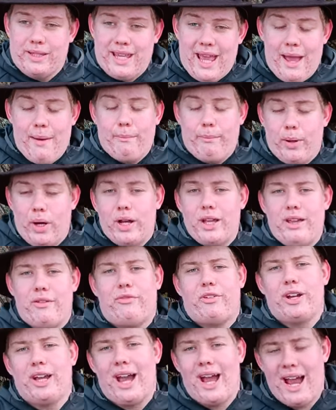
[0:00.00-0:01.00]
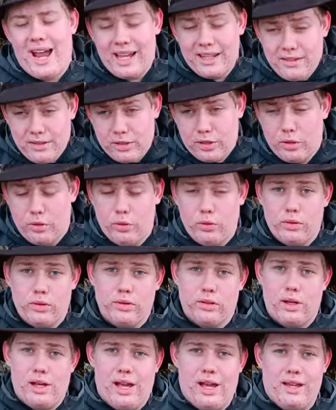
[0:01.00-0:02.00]
get by if I had to
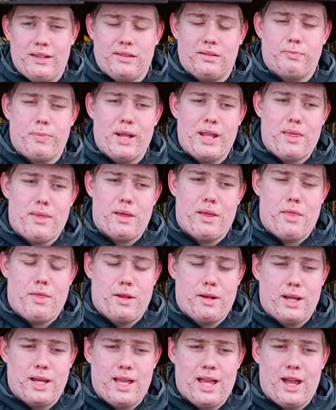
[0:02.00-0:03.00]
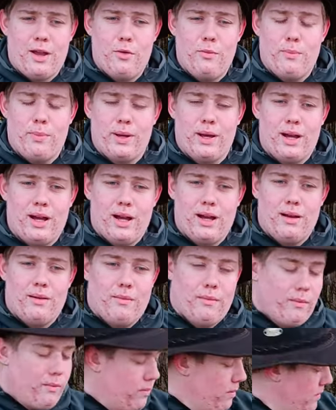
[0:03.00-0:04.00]
spend the night out, but
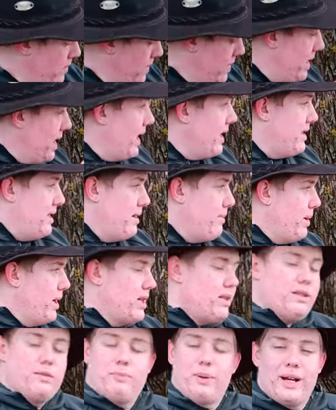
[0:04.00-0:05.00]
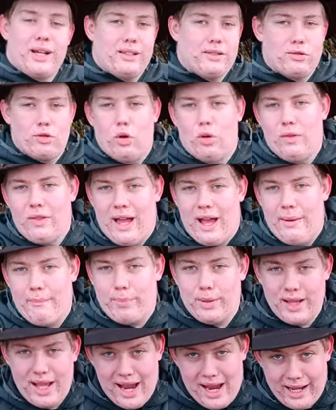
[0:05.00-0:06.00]
the idea behind this bag is not that
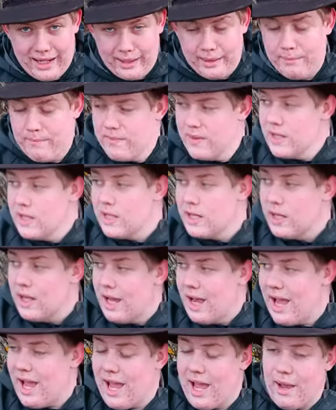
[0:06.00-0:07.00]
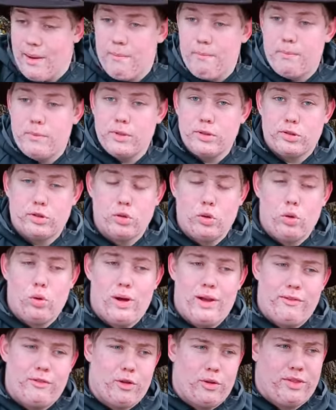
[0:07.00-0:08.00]
plan.
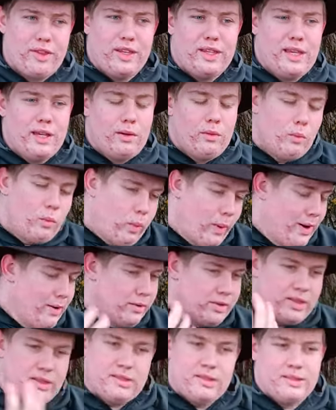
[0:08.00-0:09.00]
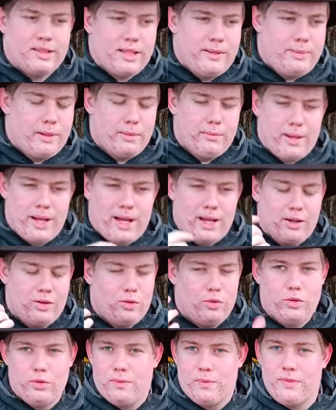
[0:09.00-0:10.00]
So if you're thinking, where's his sleeping
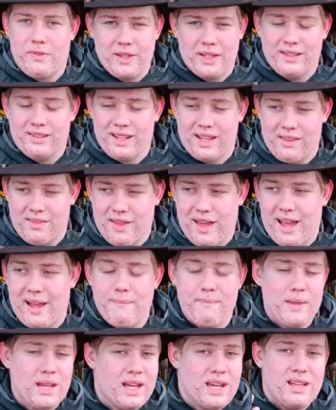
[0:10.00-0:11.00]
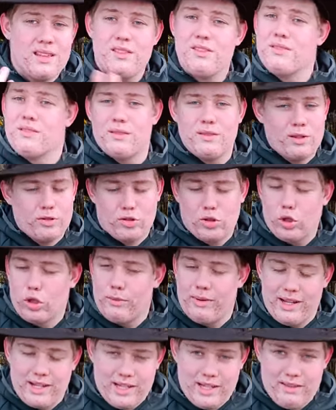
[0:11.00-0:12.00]
bag or things like that, there's not going
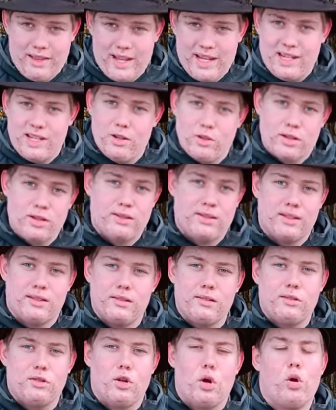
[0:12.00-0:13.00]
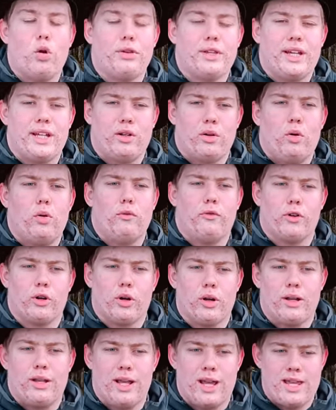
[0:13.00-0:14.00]
to be any of that in here because this is not an
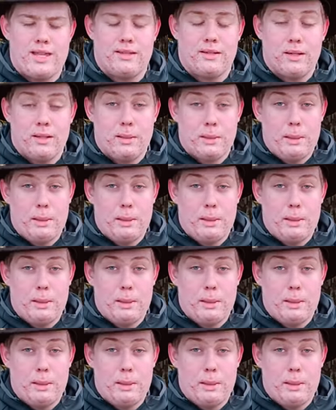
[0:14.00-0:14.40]
overnight